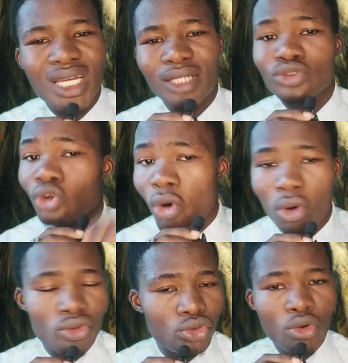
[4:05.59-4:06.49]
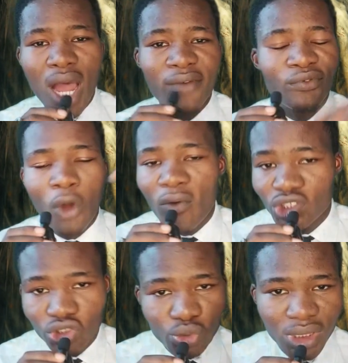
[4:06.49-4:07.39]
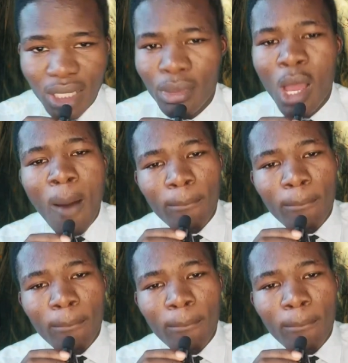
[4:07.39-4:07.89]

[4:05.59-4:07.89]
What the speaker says: they can talk, you have conversations with them,